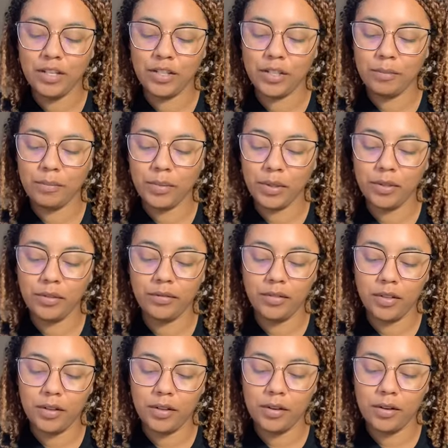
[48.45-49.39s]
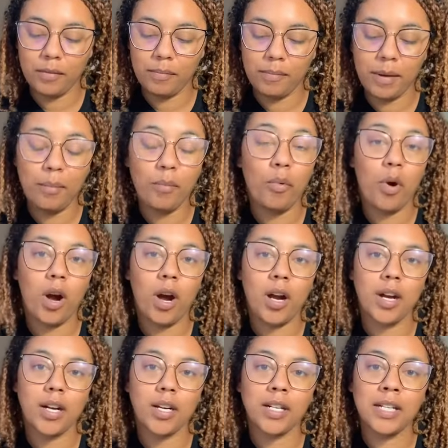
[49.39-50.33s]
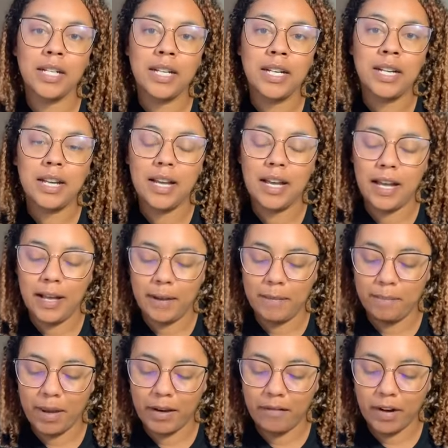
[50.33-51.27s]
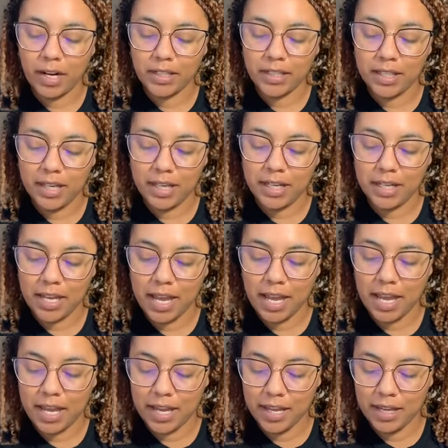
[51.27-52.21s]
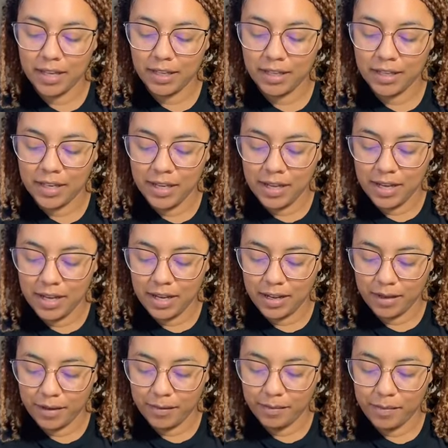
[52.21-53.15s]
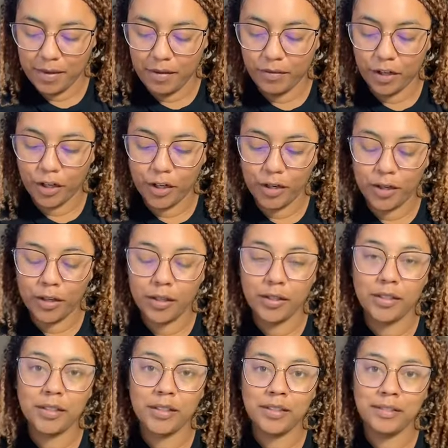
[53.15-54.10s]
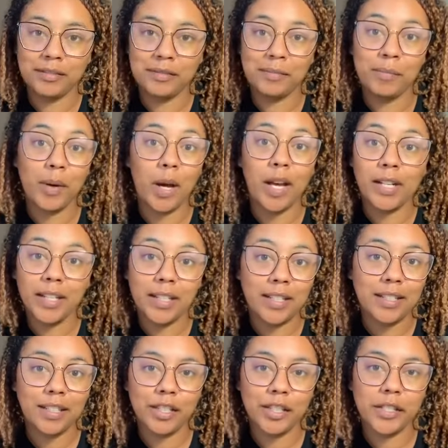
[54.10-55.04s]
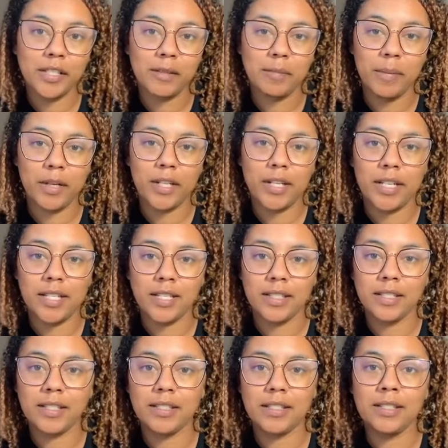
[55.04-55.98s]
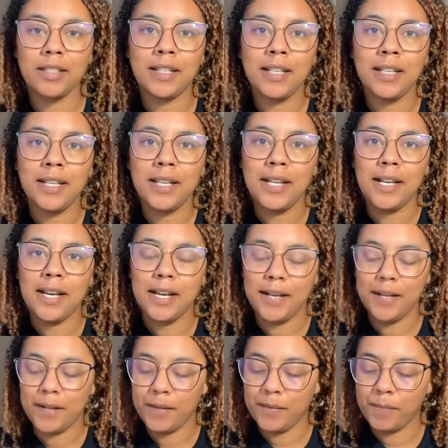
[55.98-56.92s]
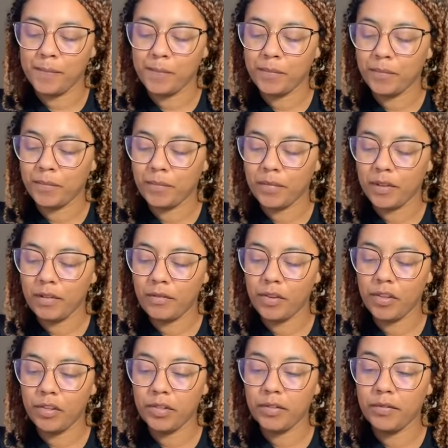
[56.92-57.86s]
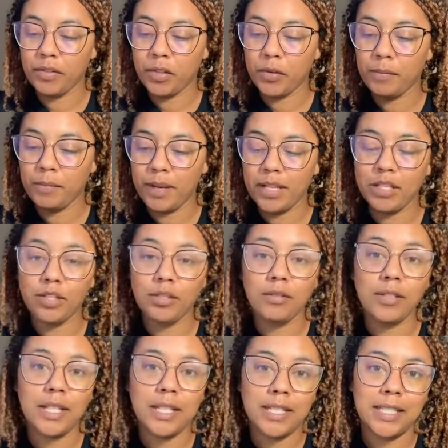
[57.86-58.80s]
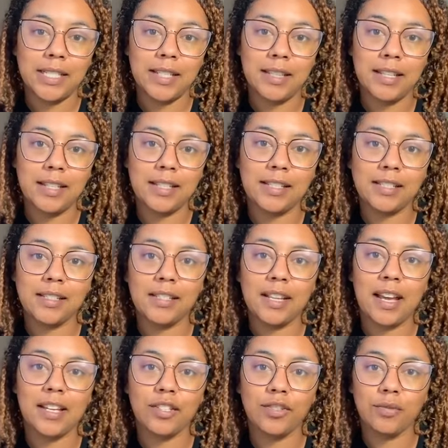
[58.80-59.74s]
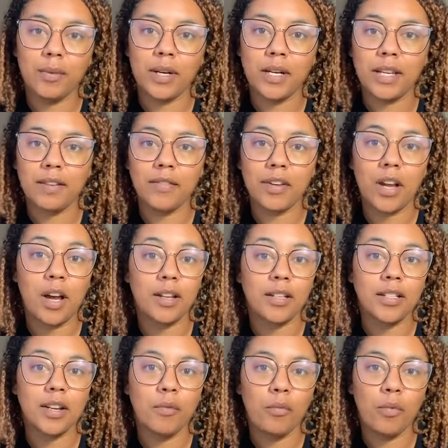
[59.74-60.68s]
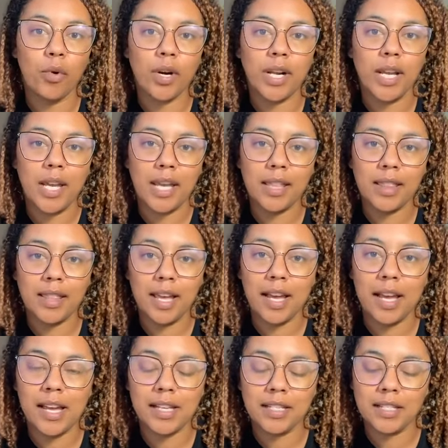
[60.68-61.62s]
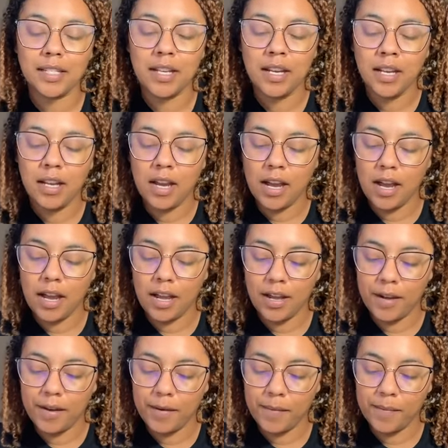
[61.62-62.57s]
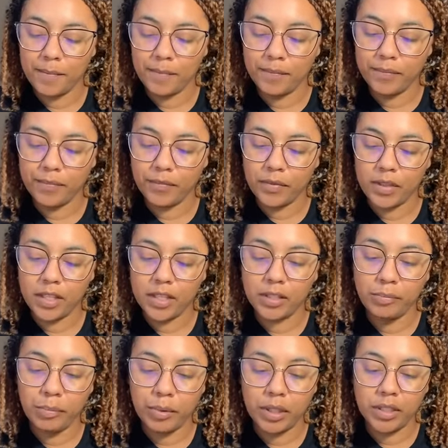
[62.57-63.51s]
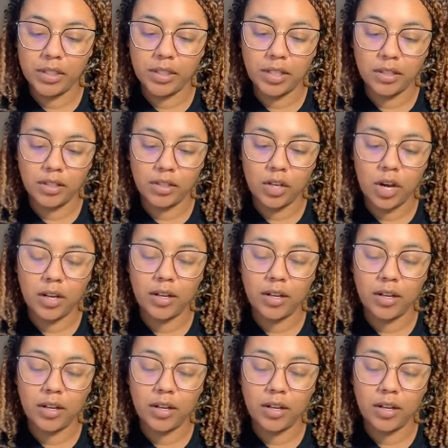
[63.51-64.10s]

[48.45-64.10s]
Just a beautiful memoir by Roxane Gay of her body and her experience. For those of you who might tune into this, I do want to give a content warning that this book does